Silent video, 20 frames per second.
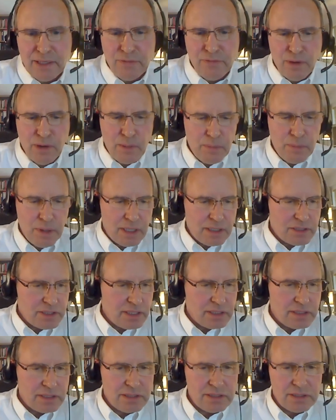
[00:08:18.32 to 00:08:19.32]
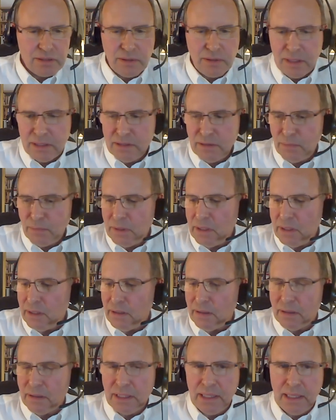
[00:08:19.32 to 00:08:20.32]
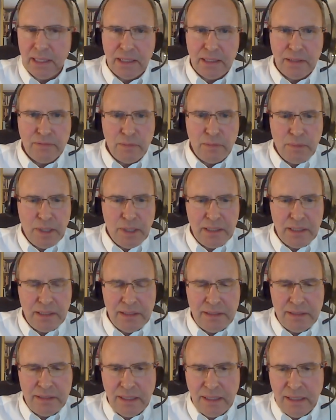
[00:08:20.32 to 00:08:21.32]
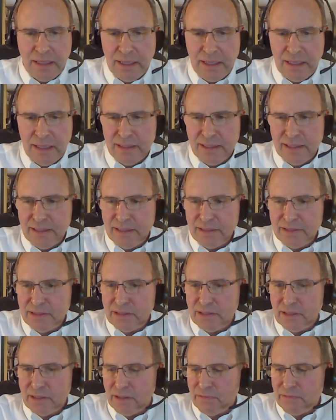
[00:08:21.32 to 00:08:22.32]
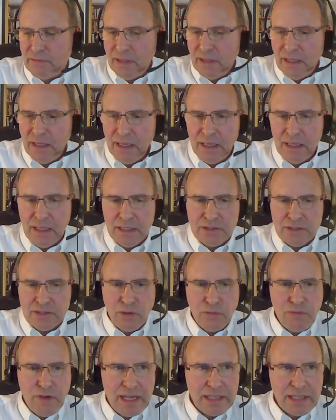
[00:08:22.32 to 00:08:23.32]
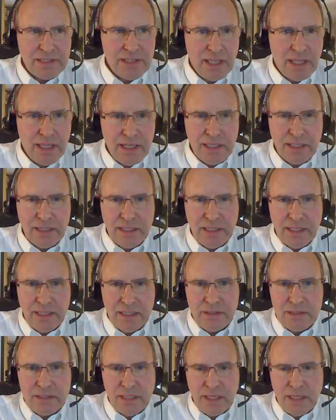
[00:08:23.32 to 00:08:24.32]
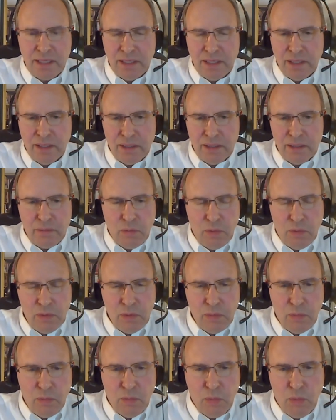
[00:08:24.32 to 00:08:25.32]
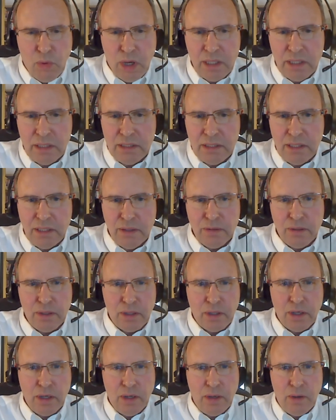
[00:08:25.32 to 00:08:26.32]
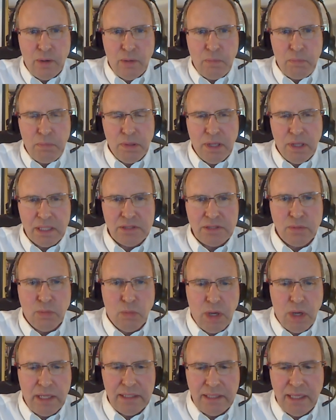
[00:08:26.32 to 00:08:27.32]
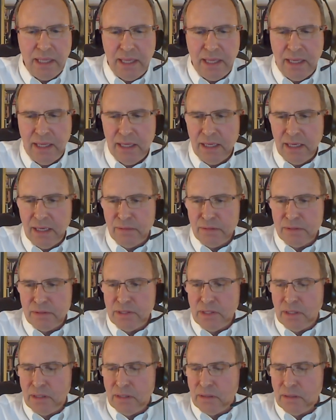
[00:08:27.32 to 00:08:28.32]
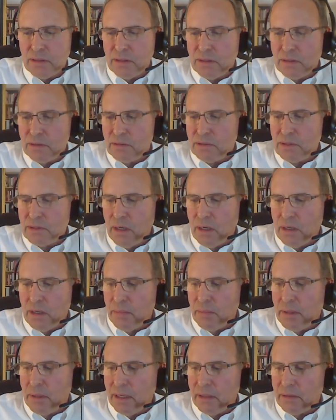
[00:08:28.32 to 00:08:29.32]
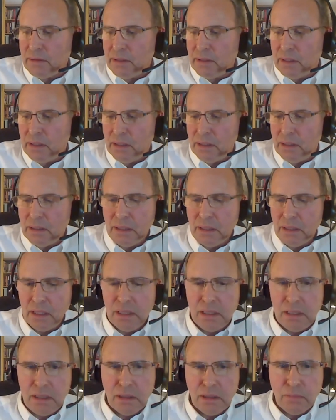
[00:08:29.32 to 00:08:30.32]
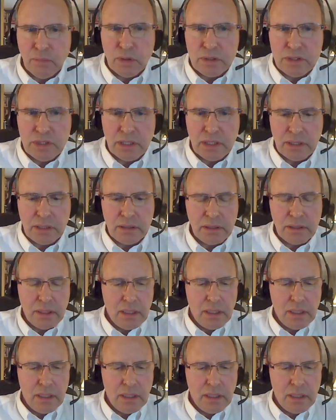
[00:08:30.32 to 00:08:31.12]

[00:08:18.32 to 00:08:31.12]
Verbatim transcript: you very much. It's great to be here again, everybody. Uh, it's a so fascinating that uh, one year ago plus one day I was here to talk about the emerging